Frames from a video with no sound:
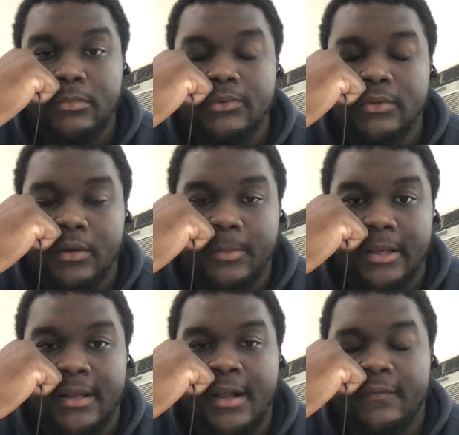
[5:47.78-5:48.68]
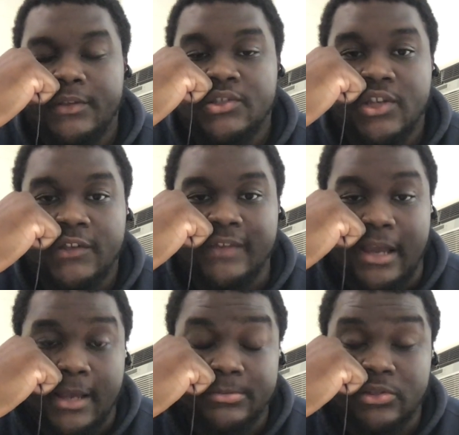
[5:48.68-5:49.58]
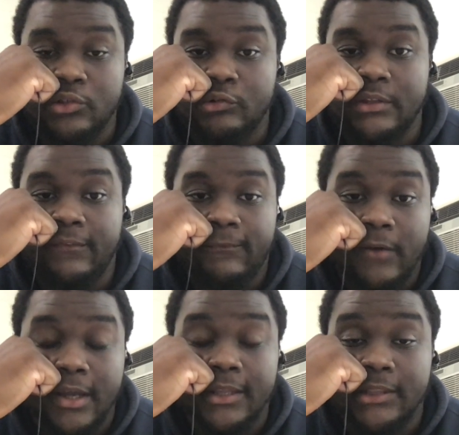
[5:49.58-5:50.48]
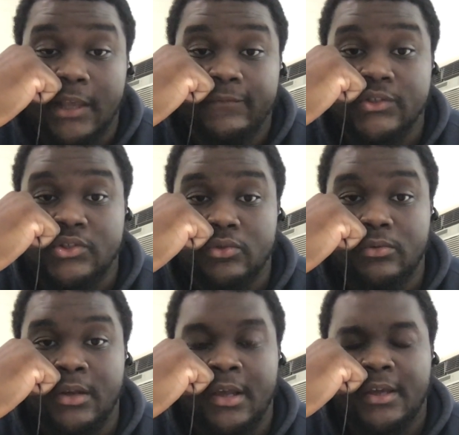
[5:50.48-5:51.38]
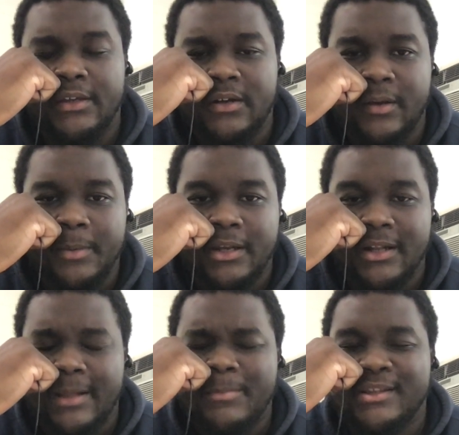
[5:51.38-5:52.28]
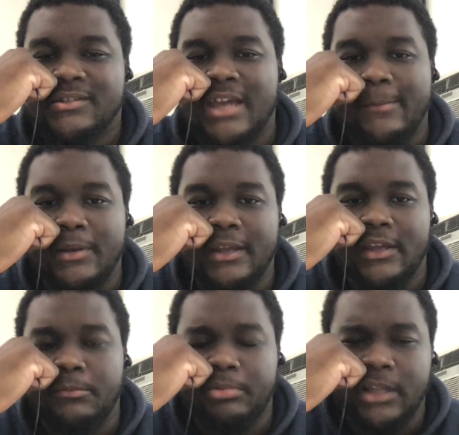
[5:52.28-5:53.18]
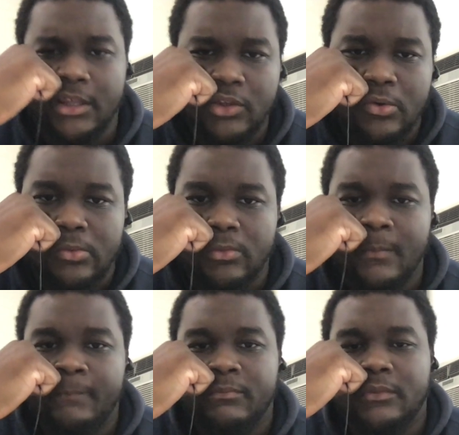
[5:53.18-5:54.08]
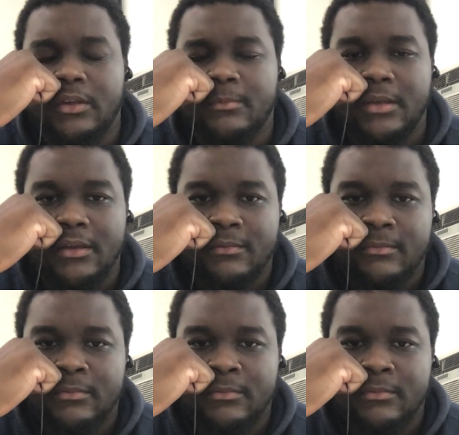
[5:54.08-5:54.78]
You know what I mean? These chicks absolutely fucking love this dude. You know what I mean? And I'm not the type of nigga to be like, yo, you know what I mean?